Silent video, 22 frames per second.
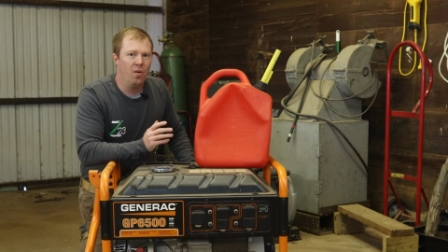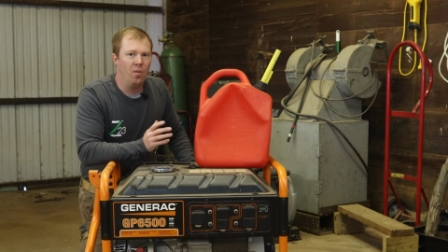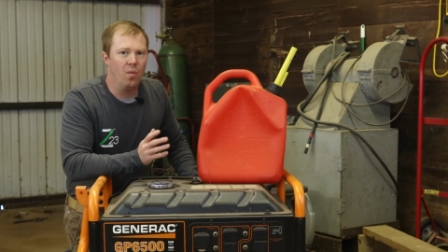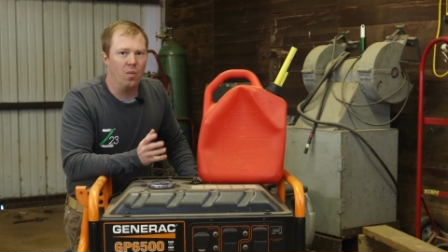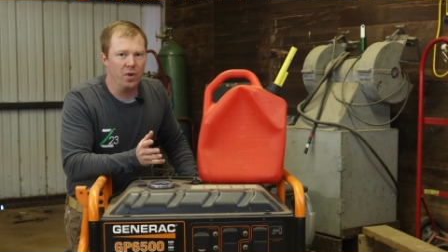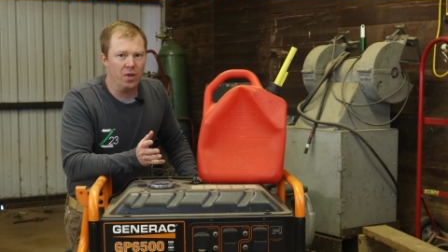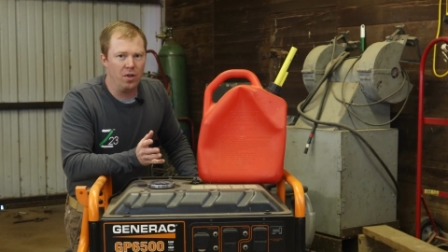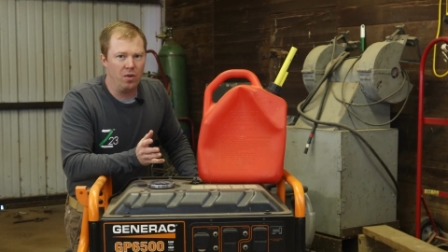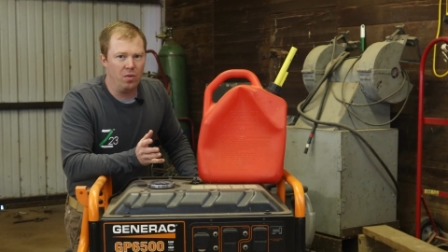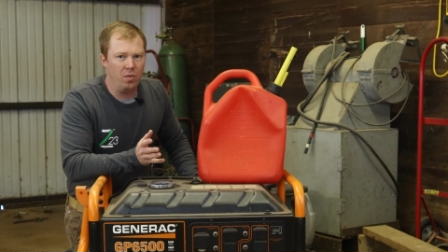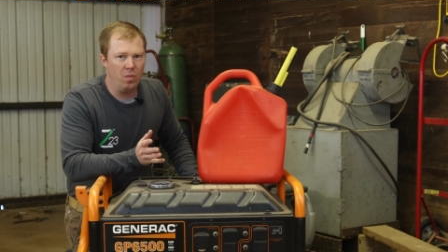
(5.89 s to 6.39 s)

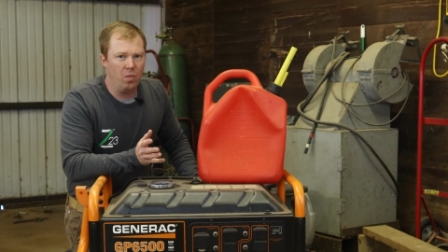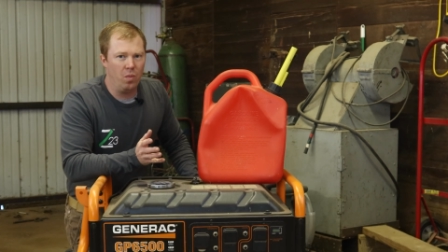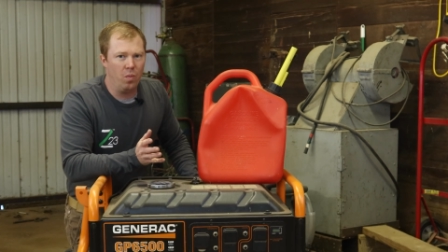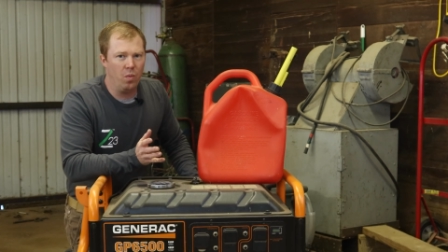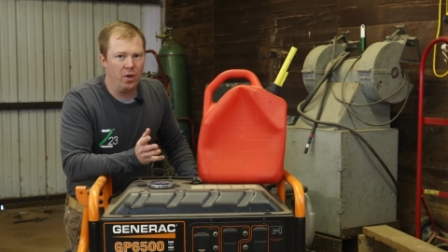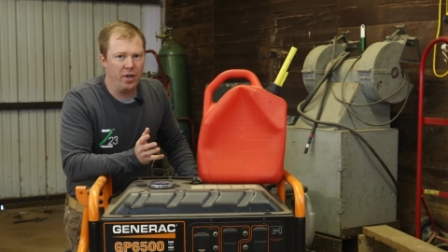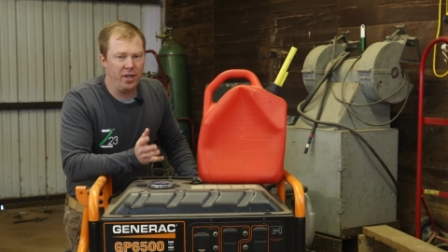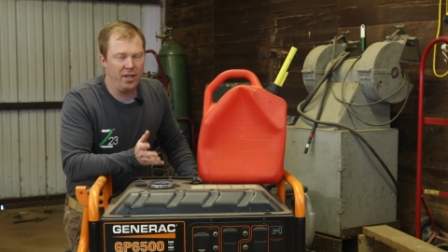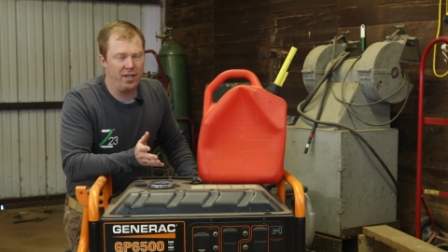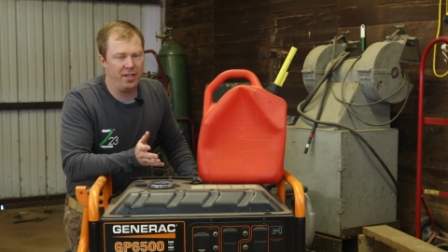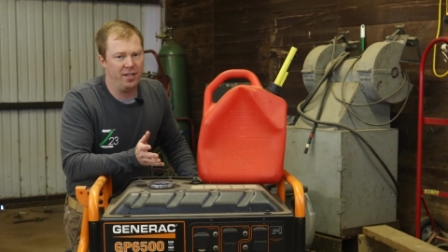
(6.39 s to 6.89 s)
Well,
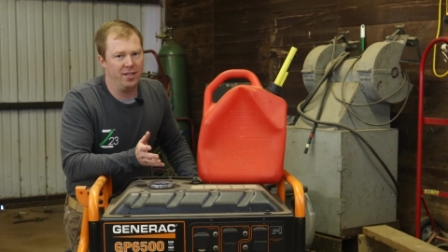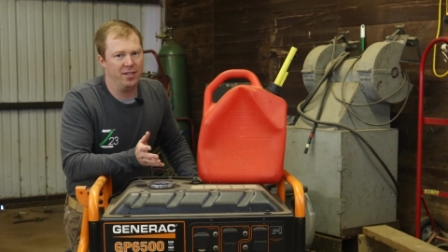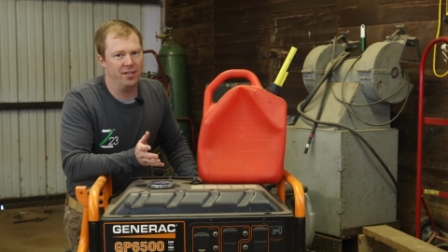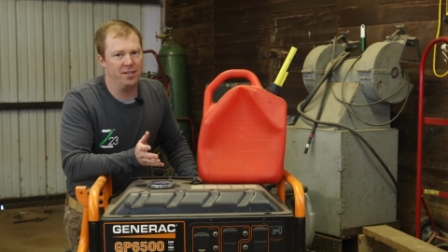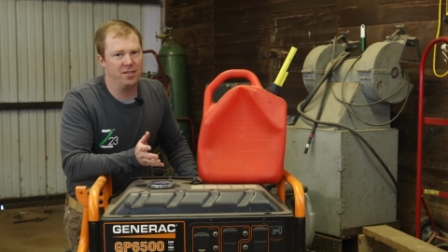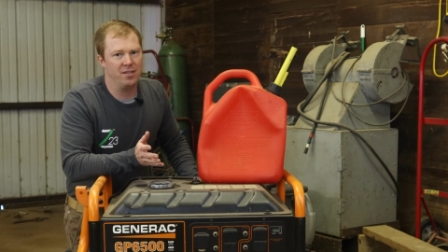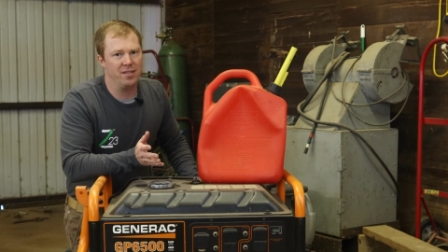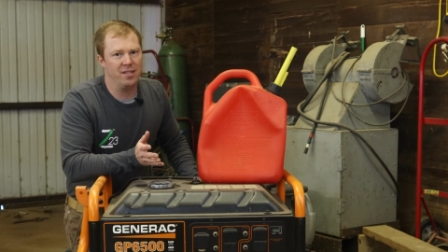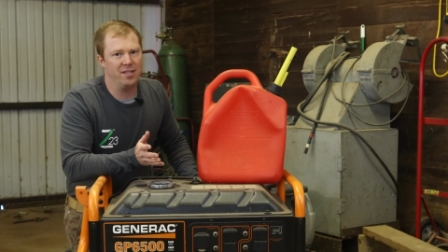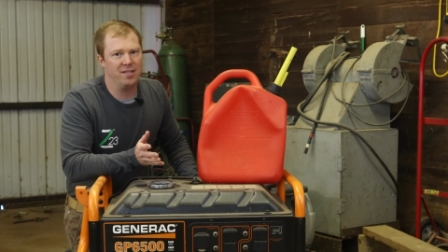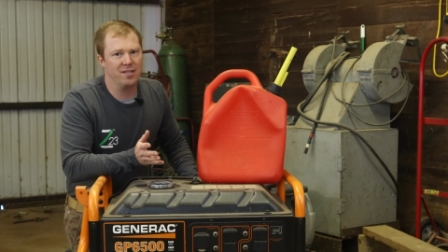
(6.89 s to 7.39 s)
what it
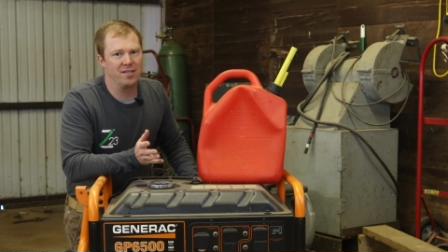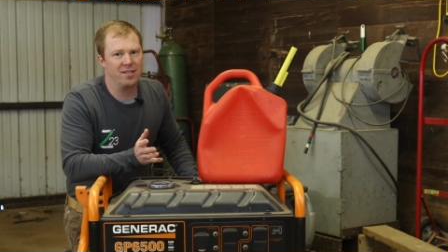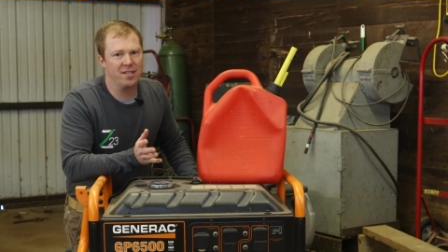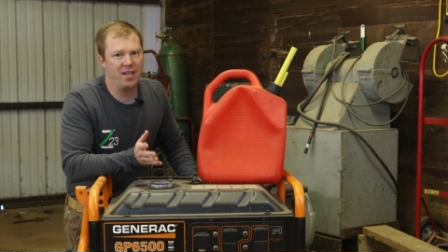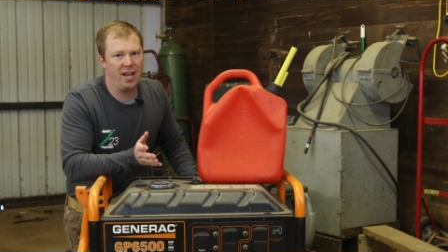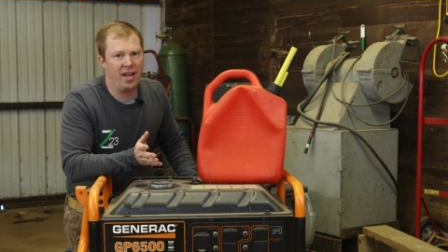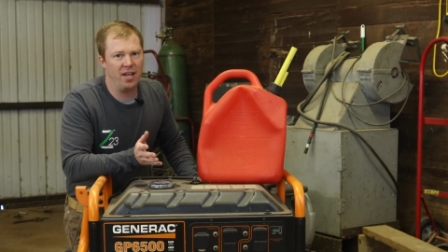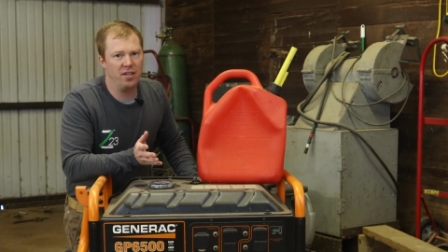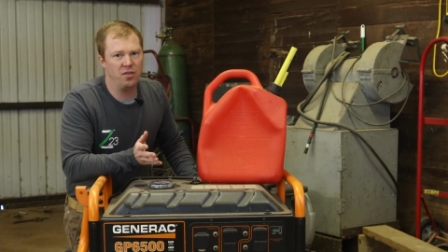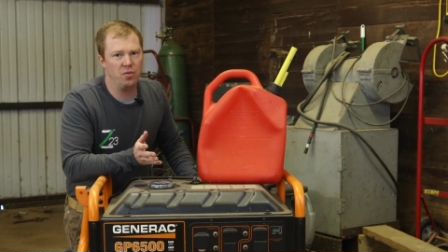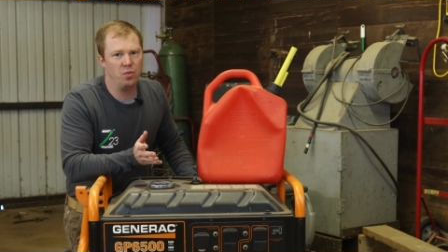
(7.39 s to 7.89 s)
is, is
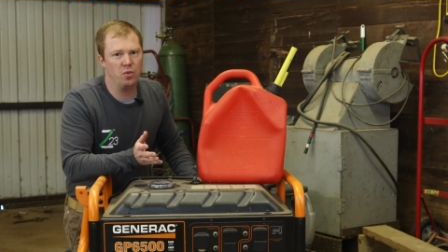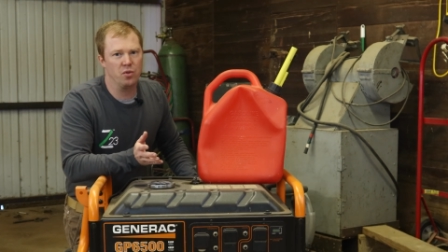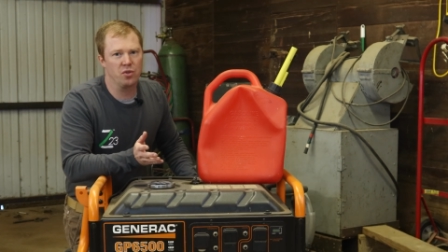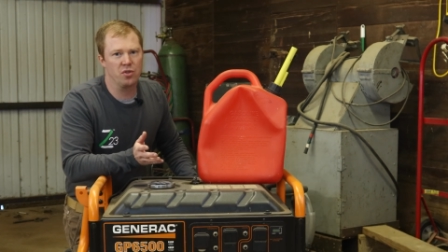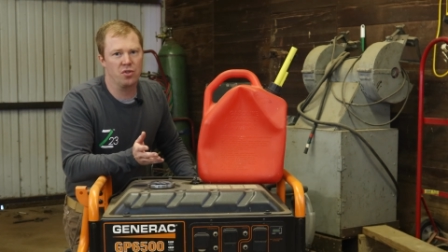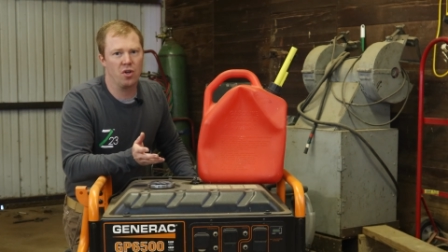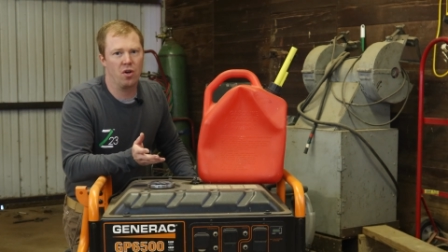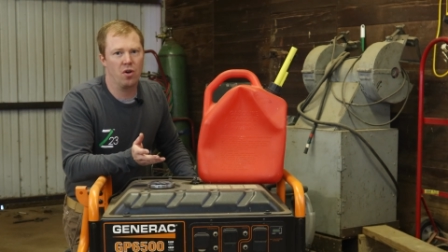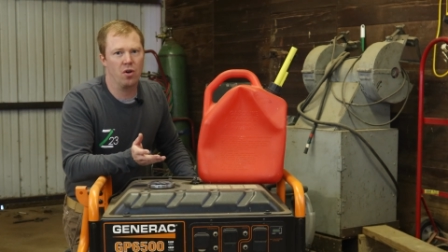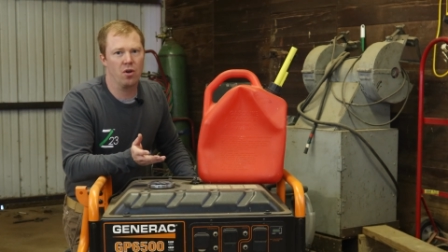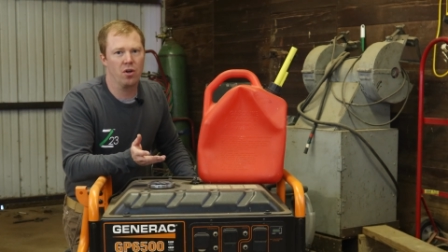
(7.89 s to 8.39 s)
gas will
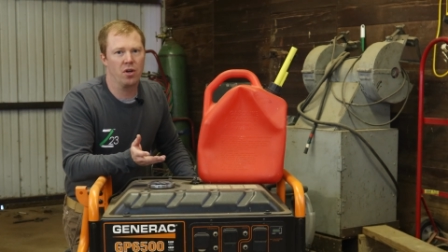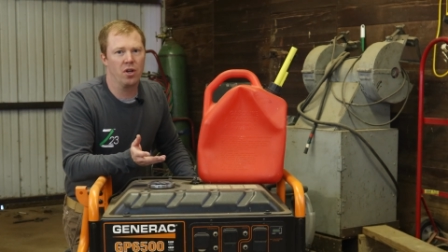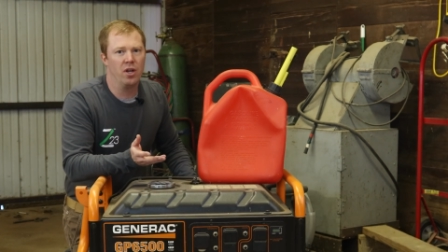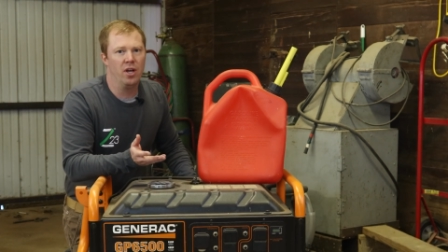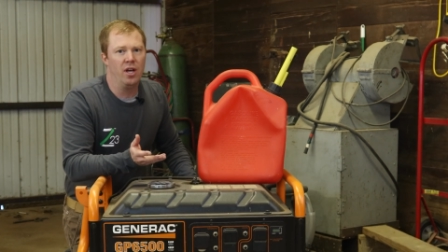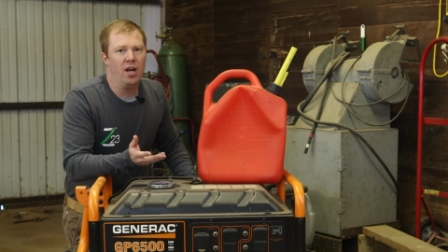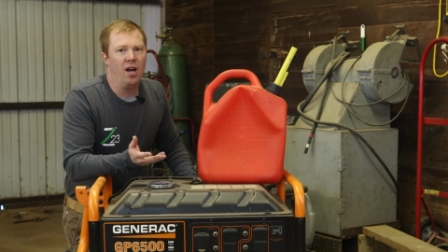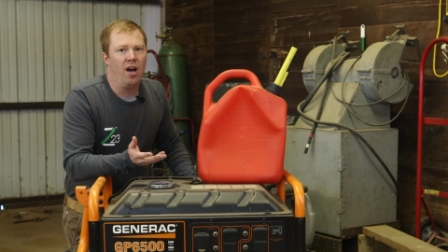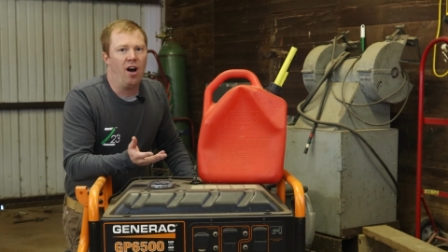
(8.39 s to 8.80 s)
start